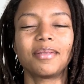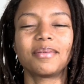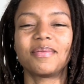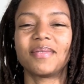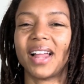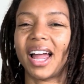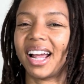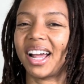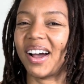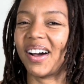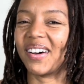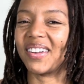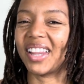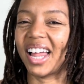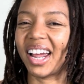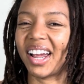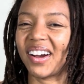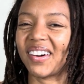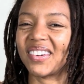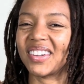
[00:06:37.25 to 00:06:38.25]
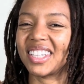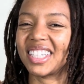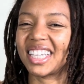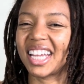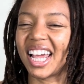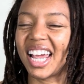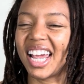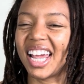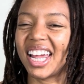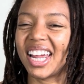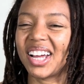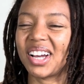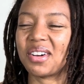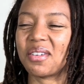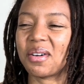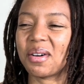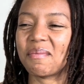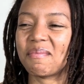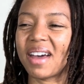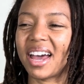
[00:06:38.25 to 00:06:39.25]
like I was saying,
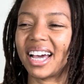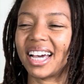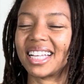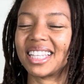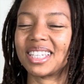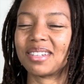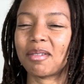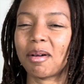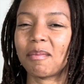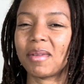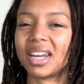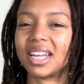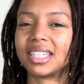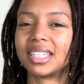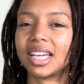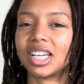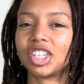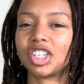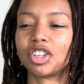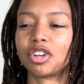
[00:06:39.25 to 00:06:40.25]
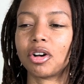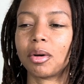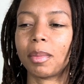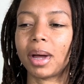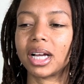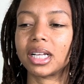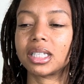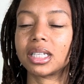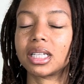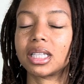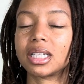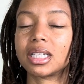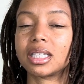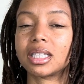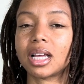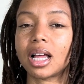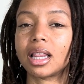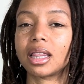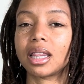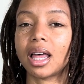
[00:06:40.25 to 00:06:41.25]
going back into my meditation, going back to this
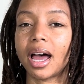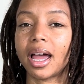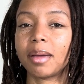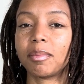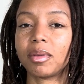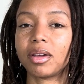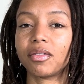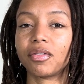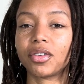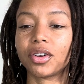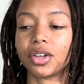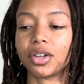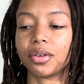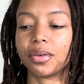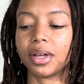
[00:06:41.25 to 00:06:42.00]
alignment for you.